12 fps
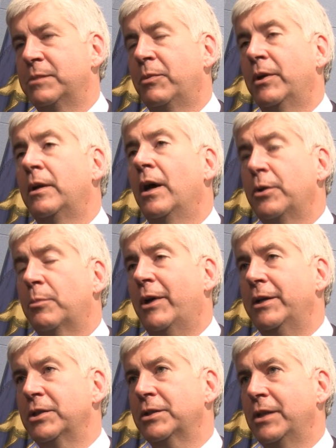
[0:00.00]
but other
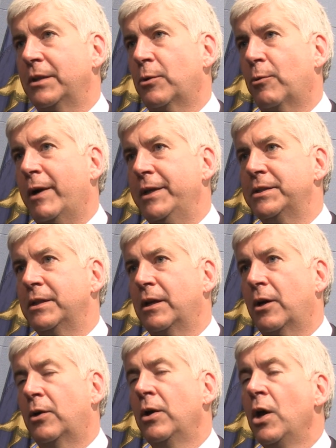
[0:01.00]
projects on the horizon
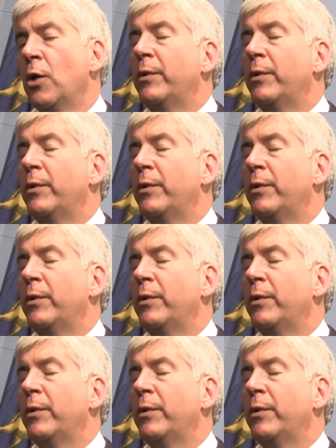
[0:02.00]
are